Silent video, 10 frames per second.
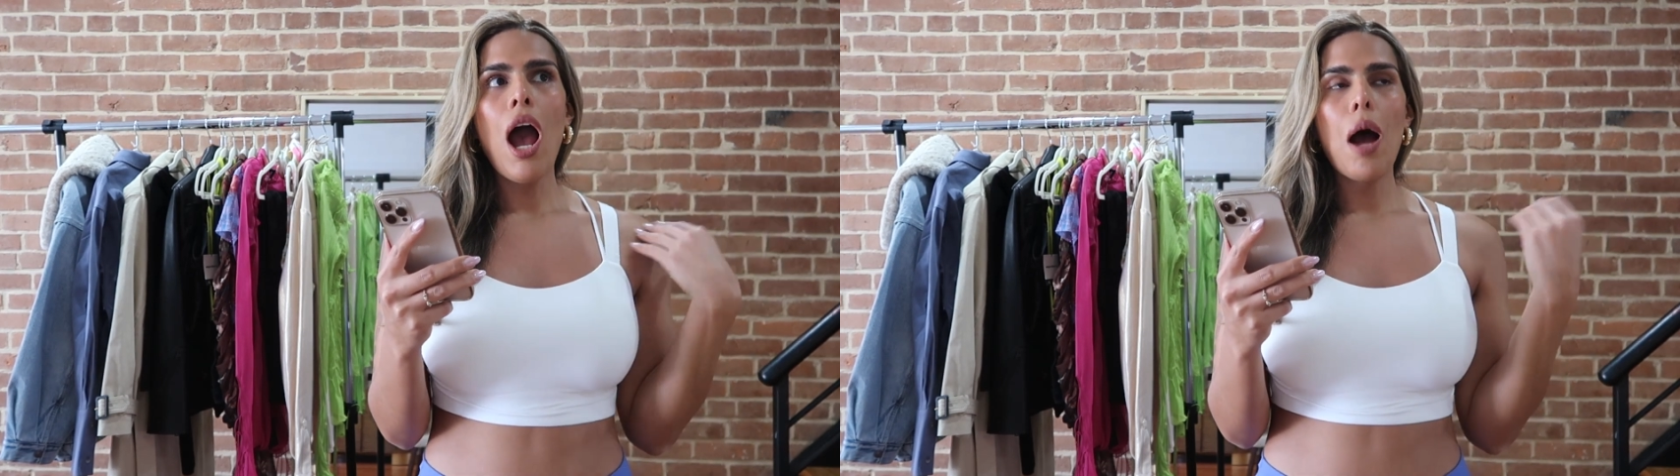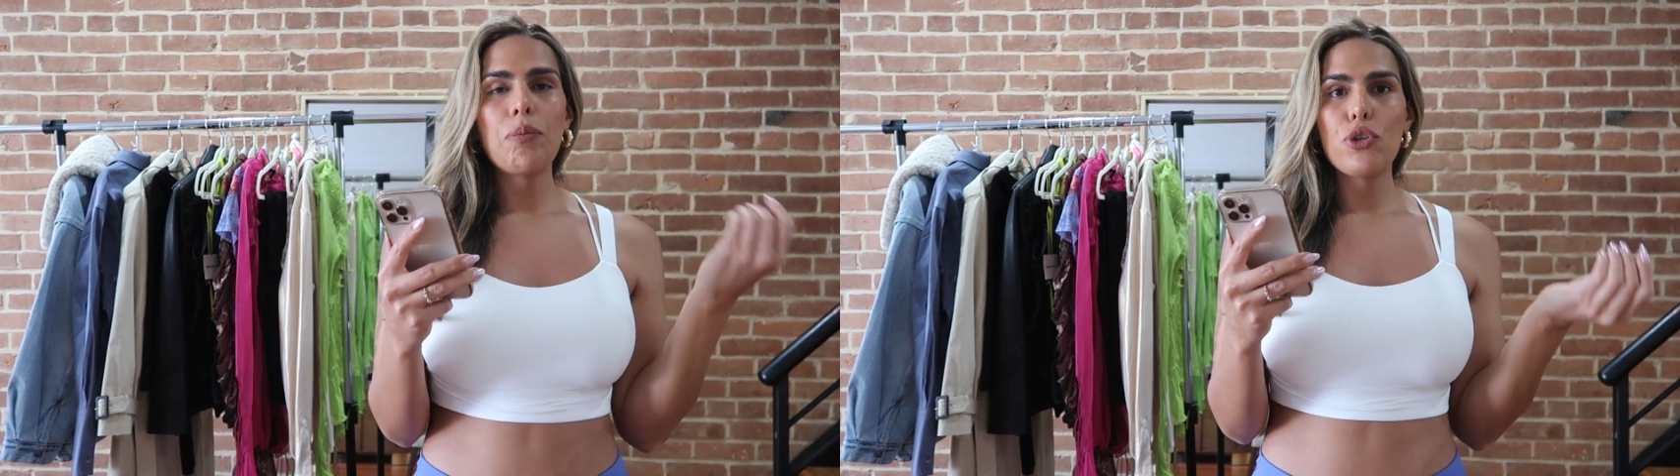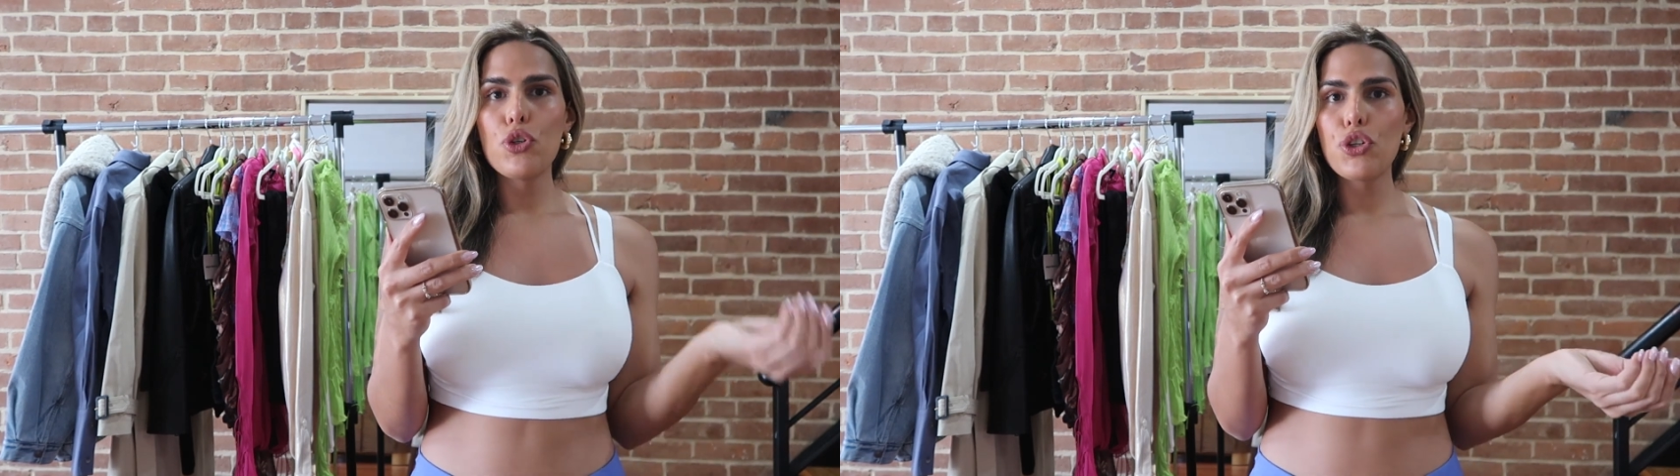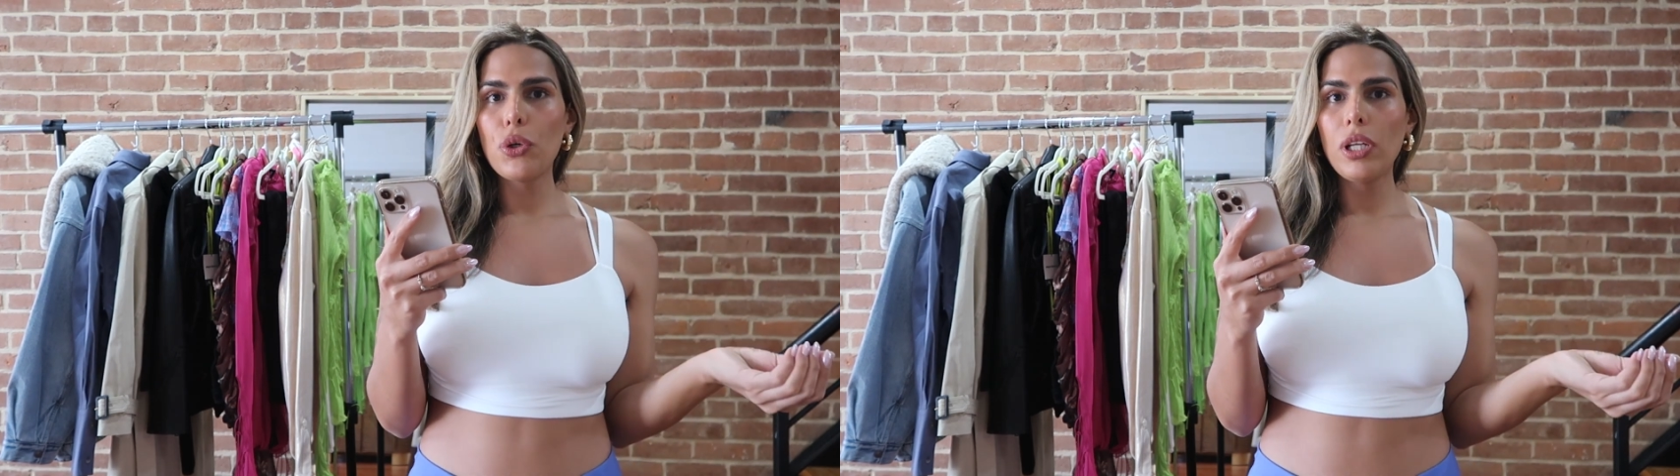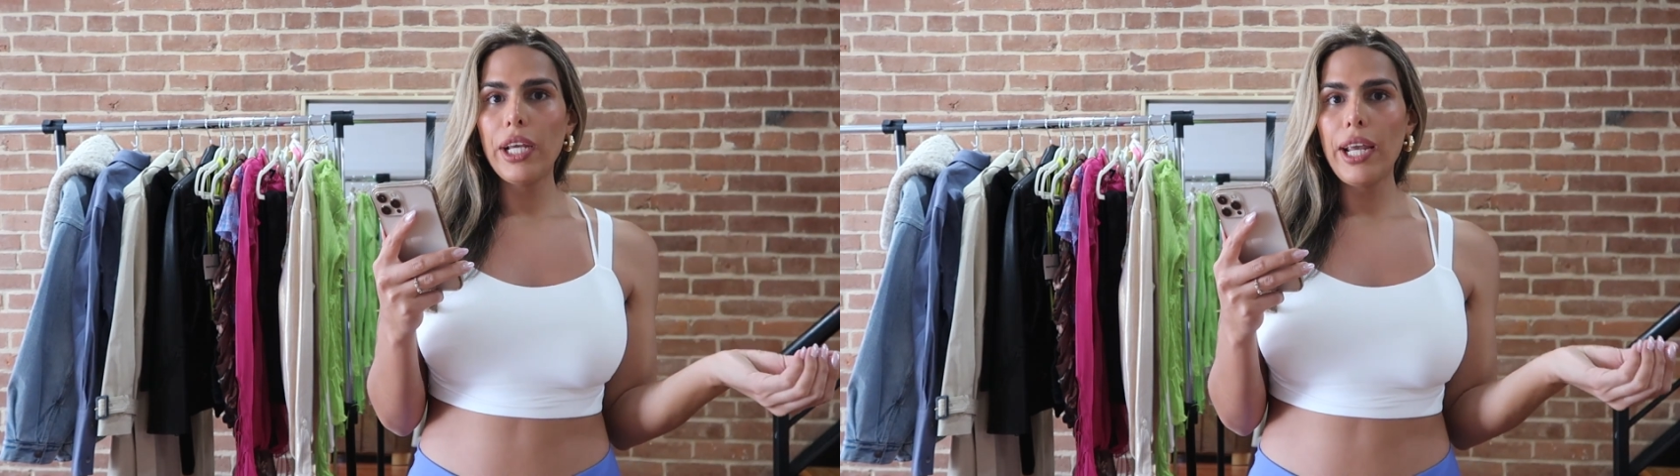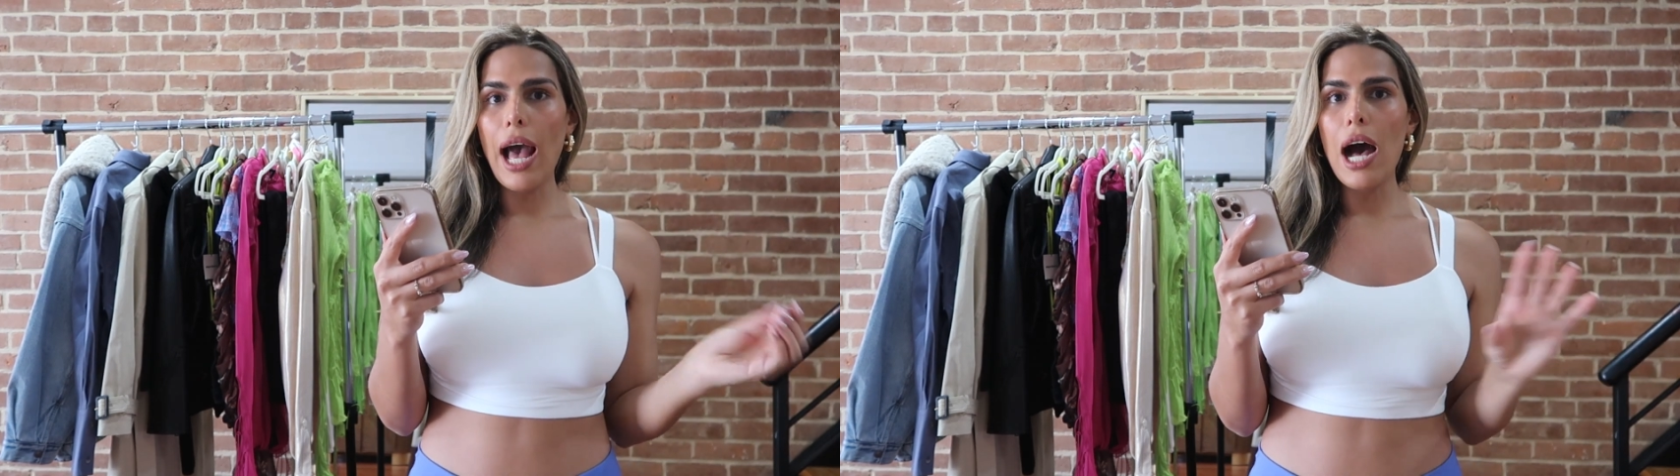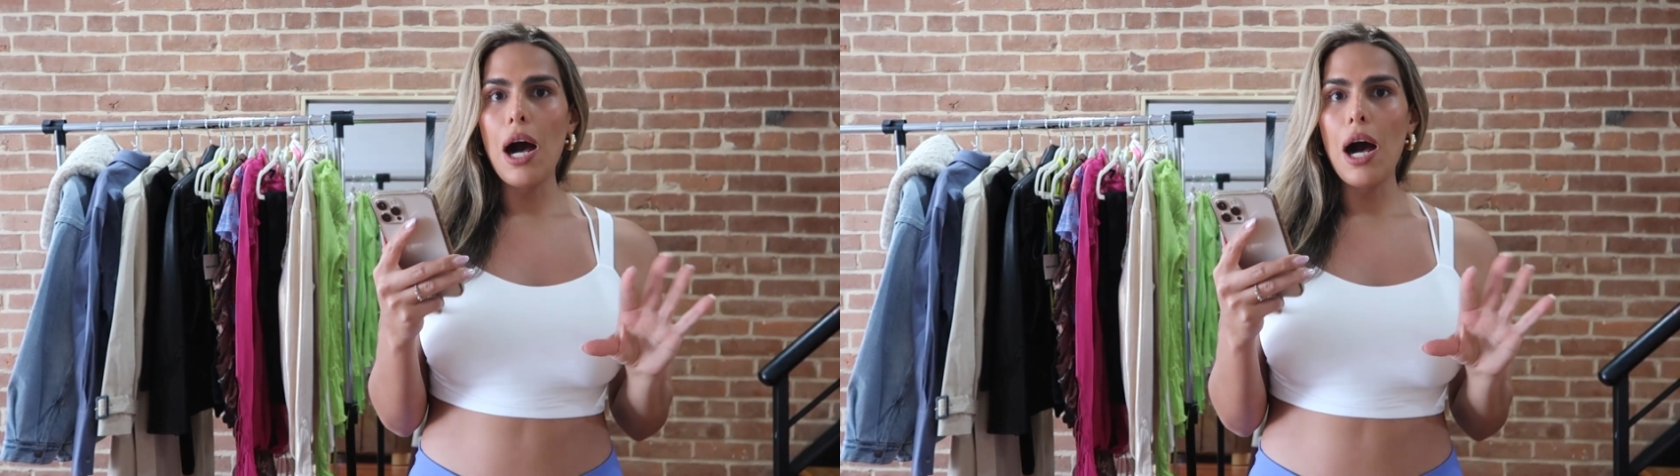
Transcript: I'm usually